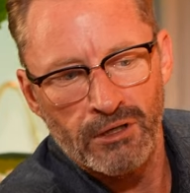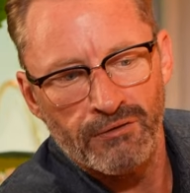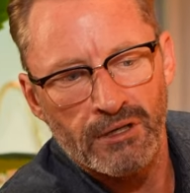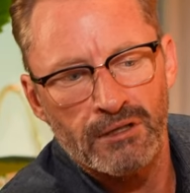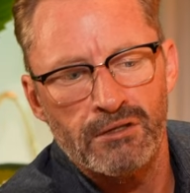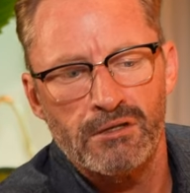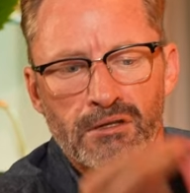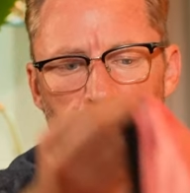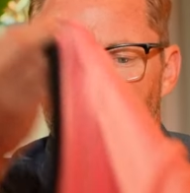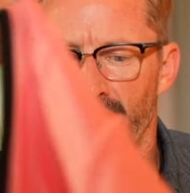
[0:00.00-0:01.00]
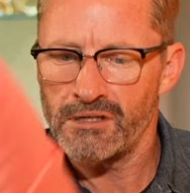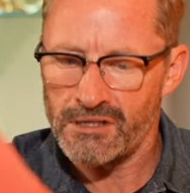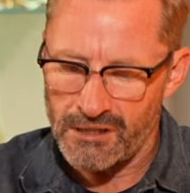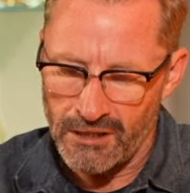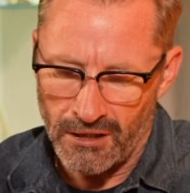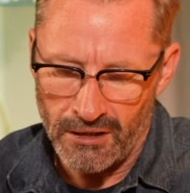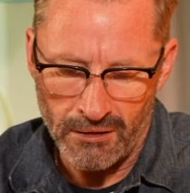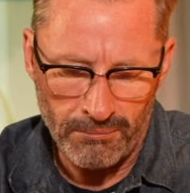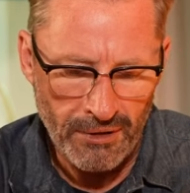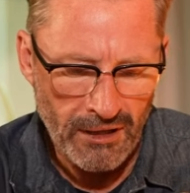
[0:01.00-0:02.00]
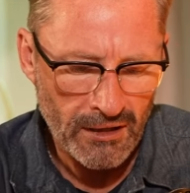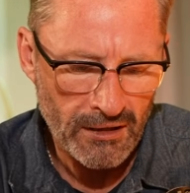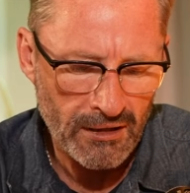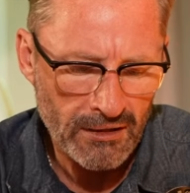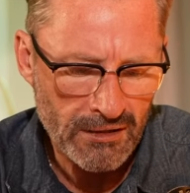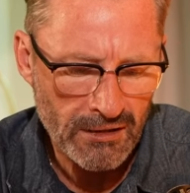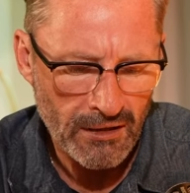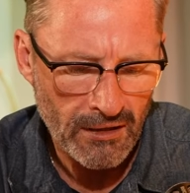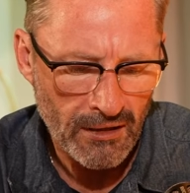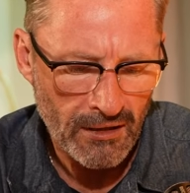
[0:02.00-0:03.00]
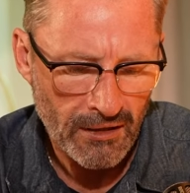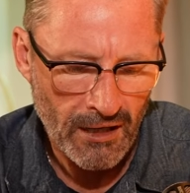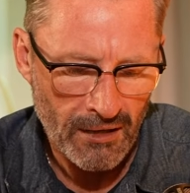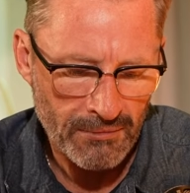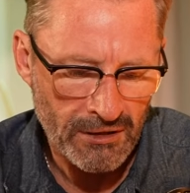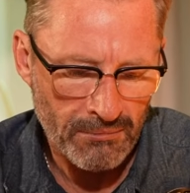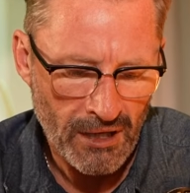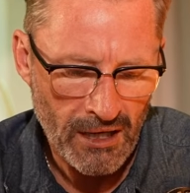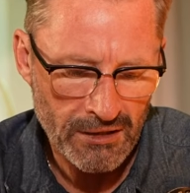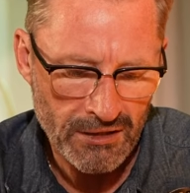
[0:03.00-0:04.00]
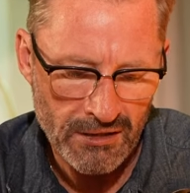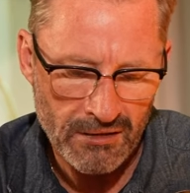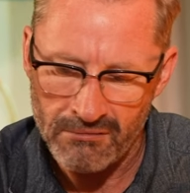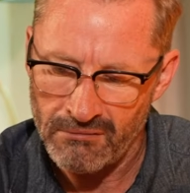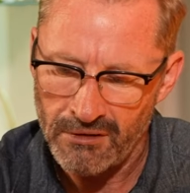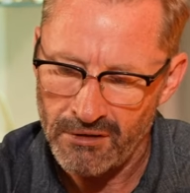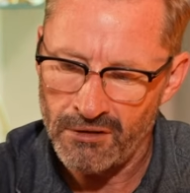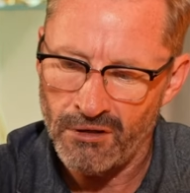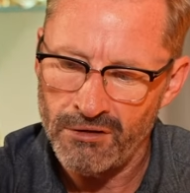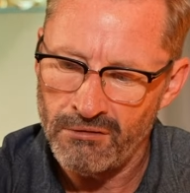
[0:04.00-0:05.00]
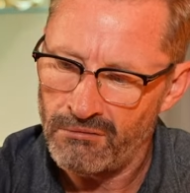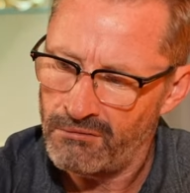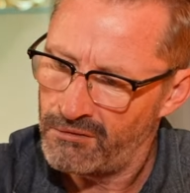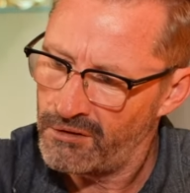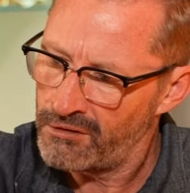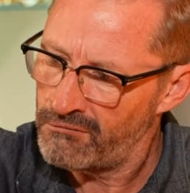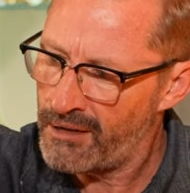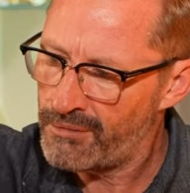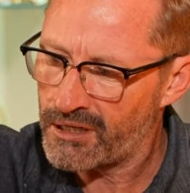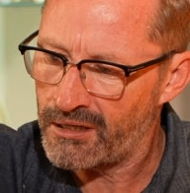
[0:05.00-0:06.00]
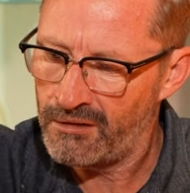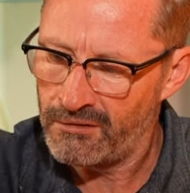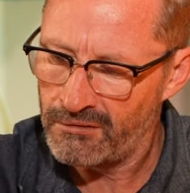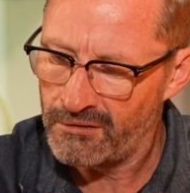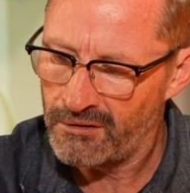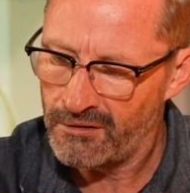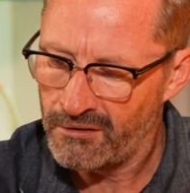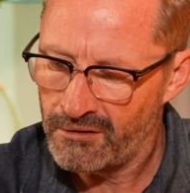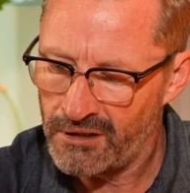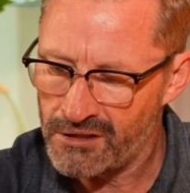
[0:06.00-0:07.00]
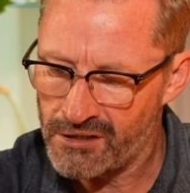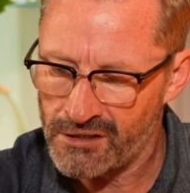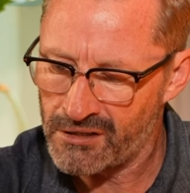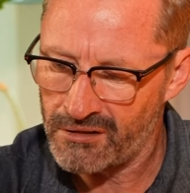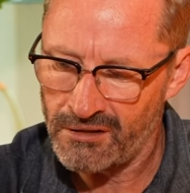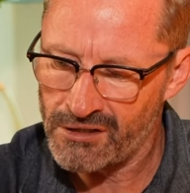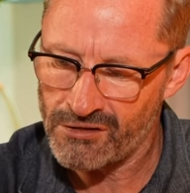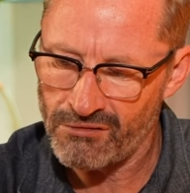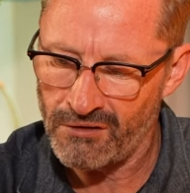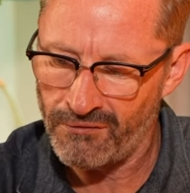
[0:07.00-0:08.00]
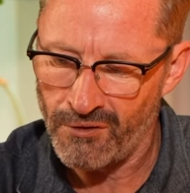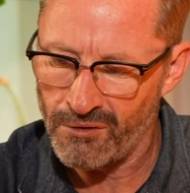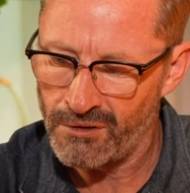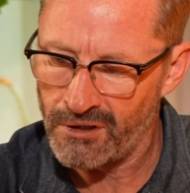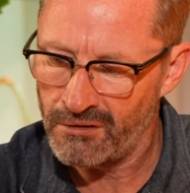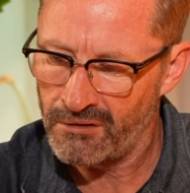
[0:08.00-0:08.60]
if I can just sneak a little peek at this, I mean, the badges, on the replica, it's just a straightforward